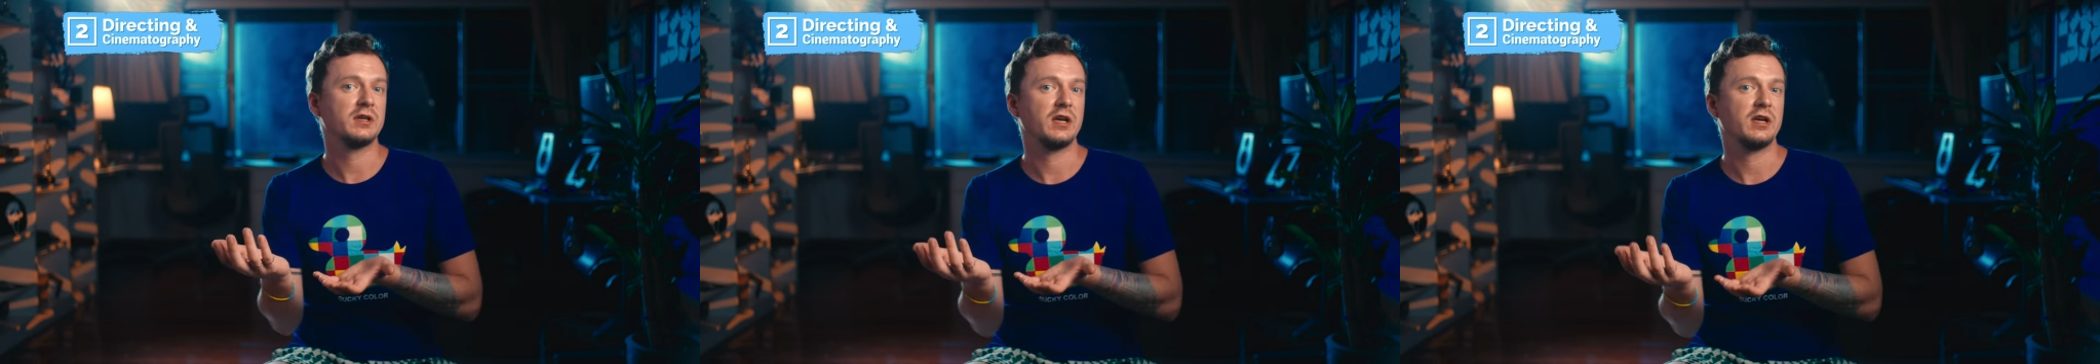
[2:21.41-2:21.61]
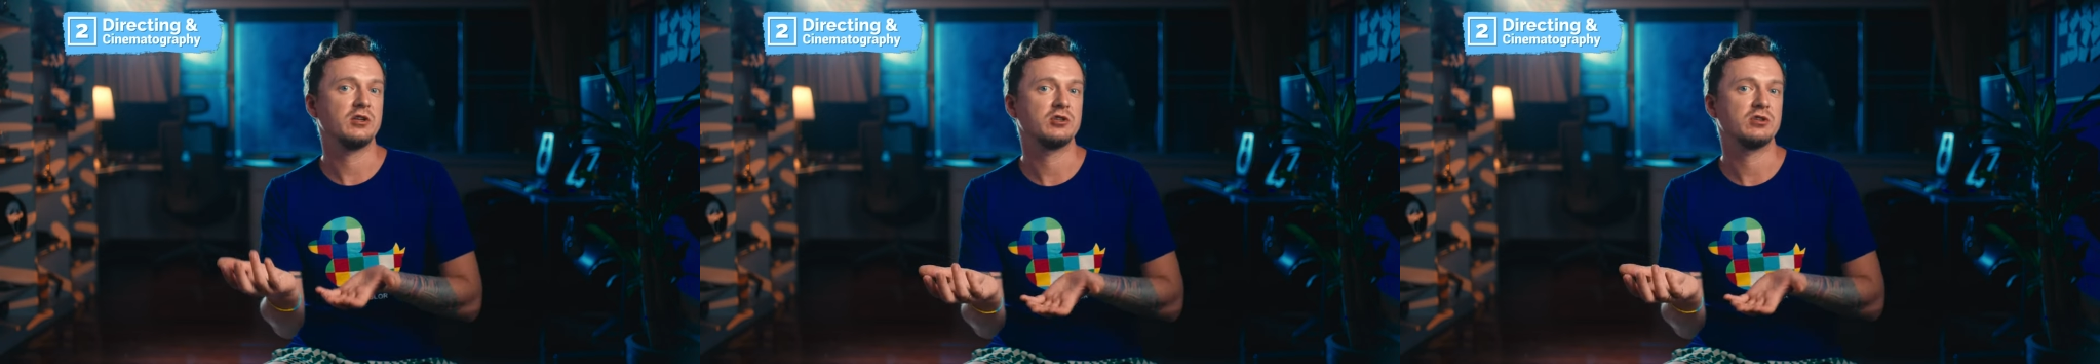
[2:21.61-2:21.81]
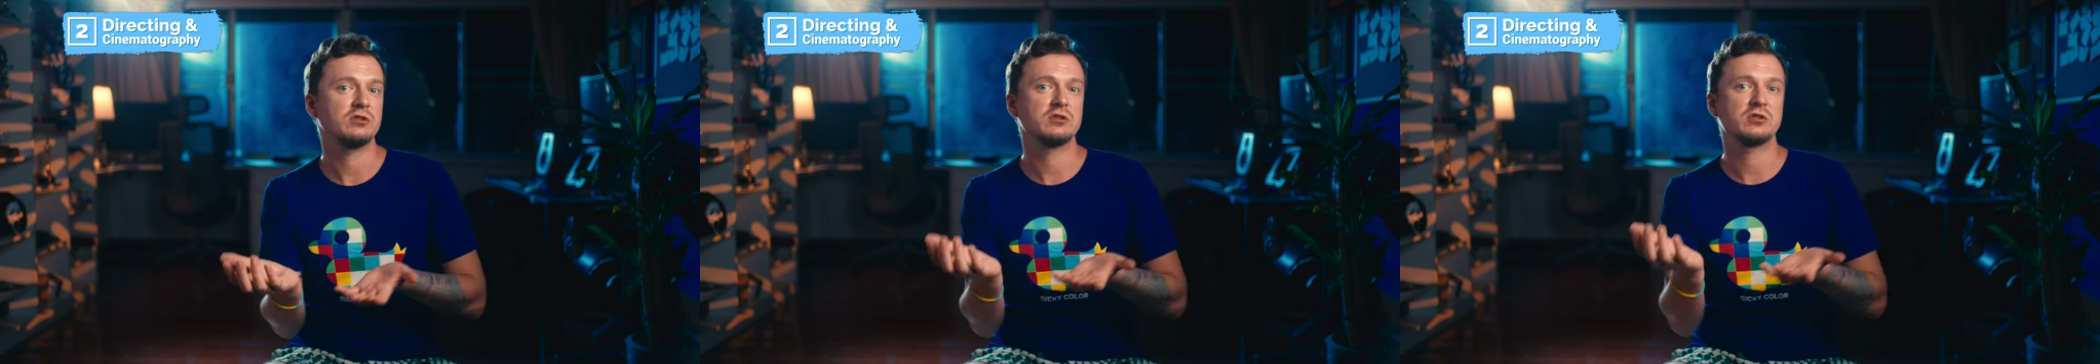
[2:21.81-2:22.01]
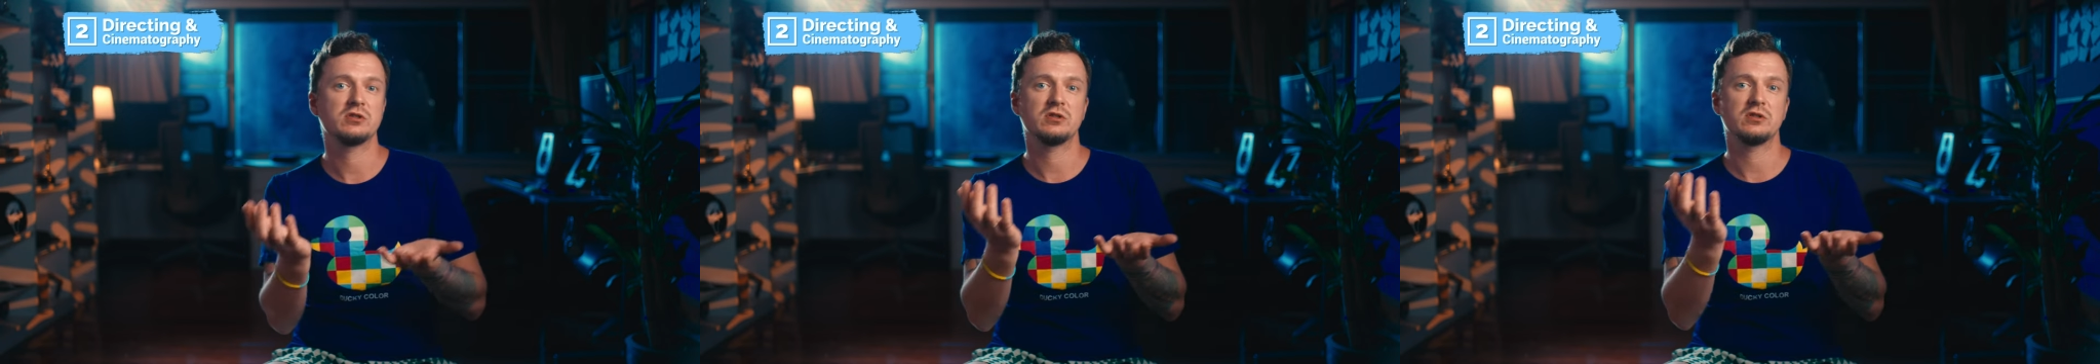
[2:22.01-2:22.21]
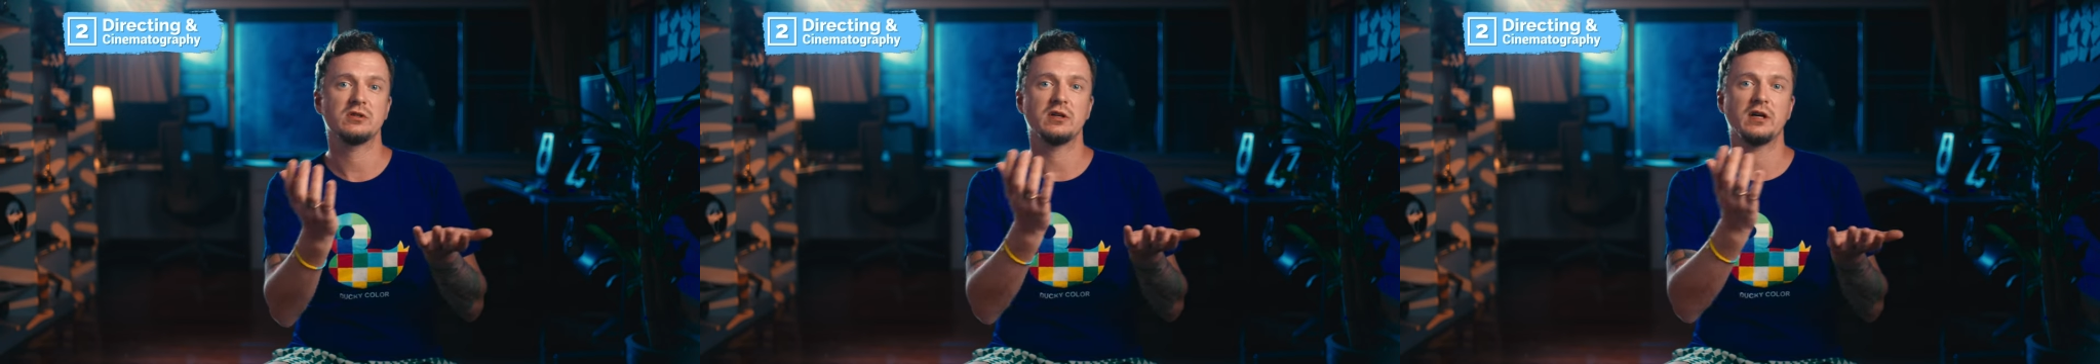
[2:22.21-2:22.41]

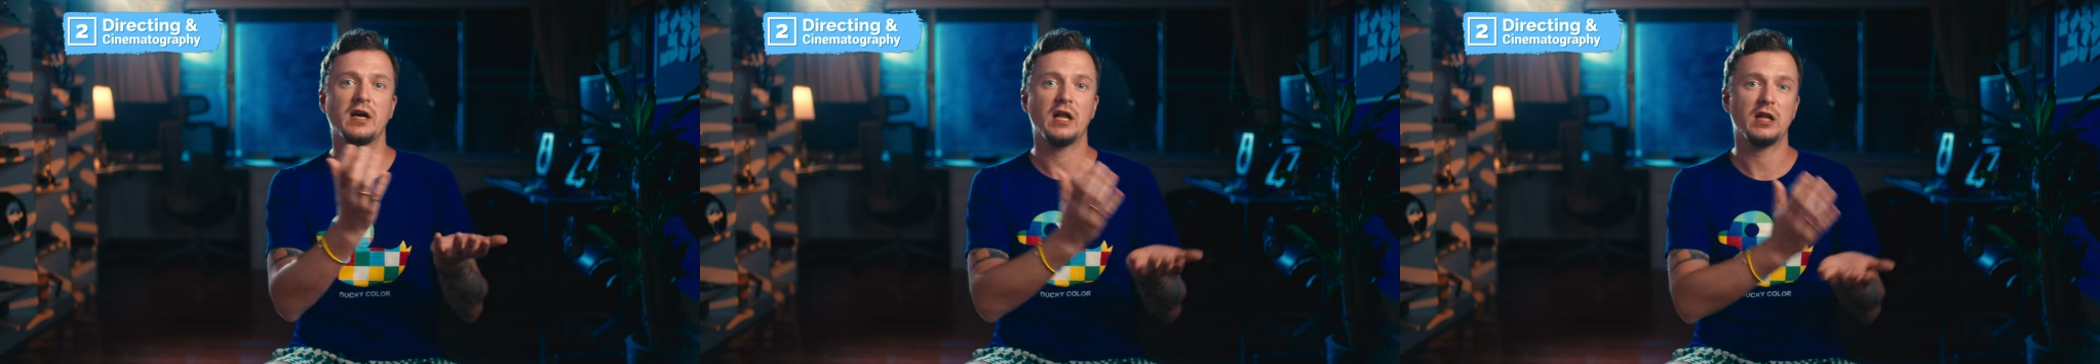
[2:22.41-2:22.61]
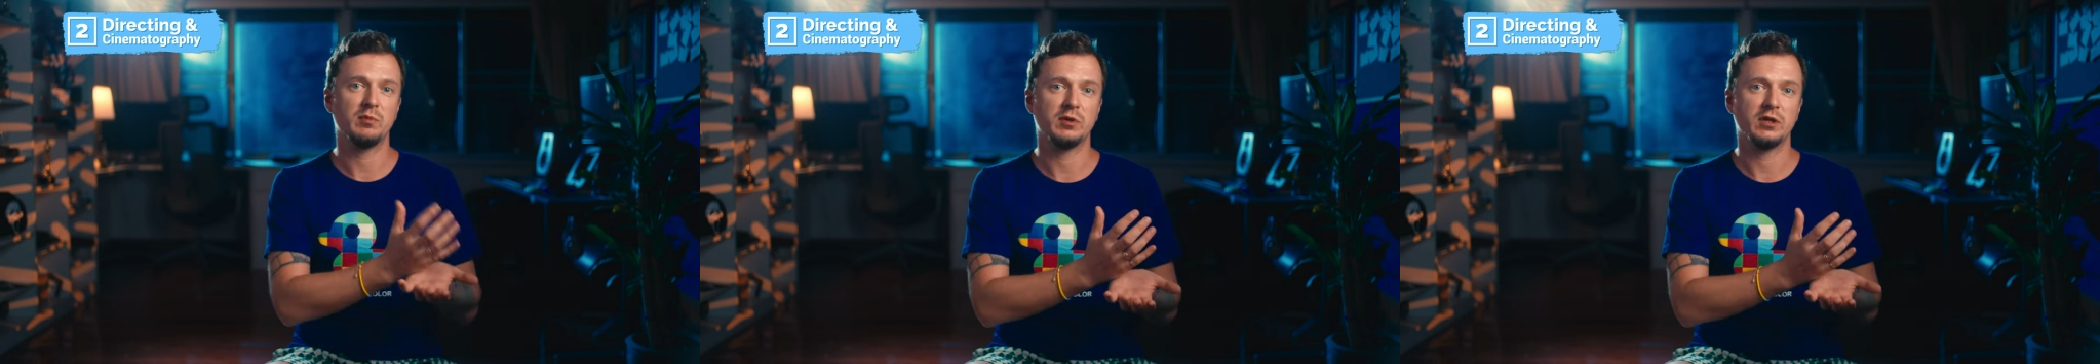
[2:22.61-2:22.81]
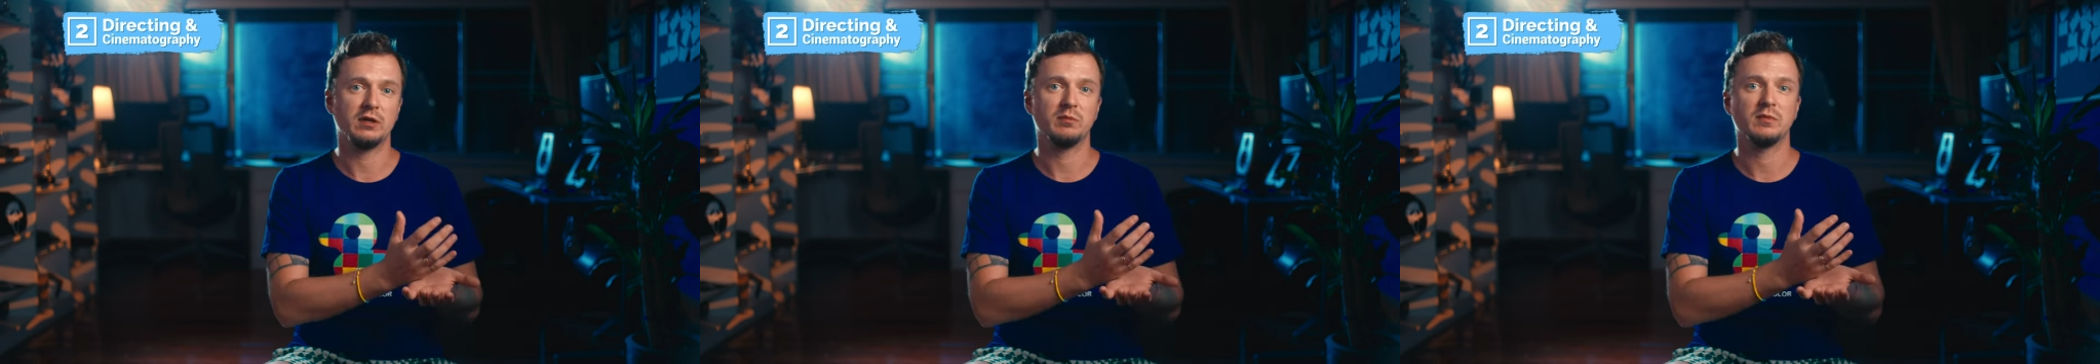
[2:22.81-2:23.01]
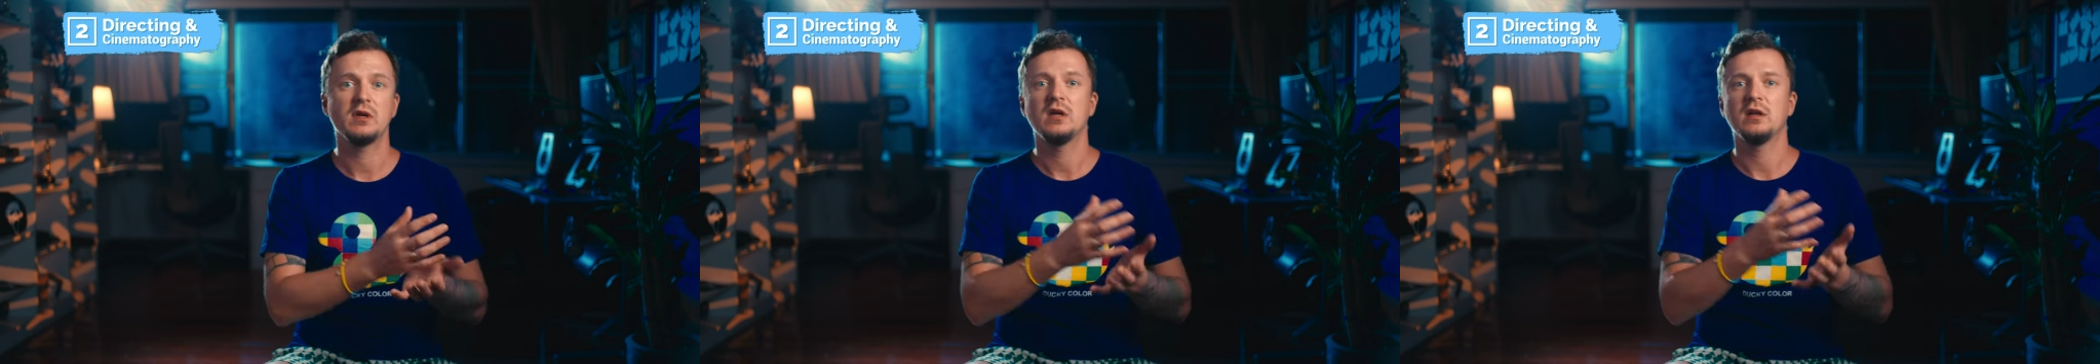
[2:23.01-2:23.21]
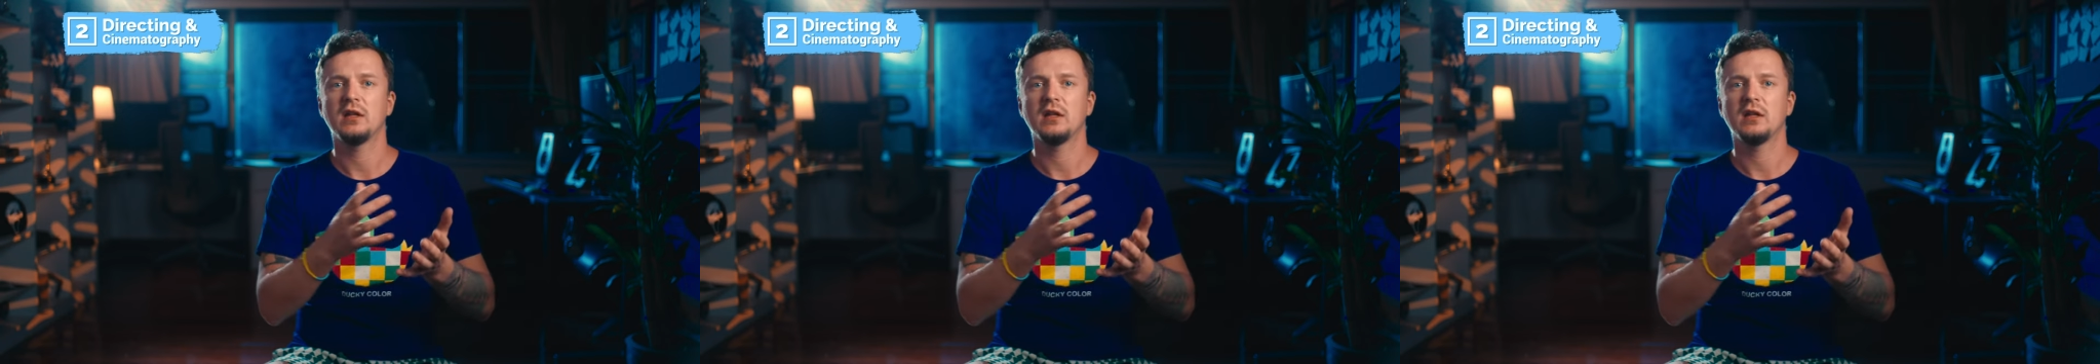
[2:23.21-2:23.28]
occasions uh, help him,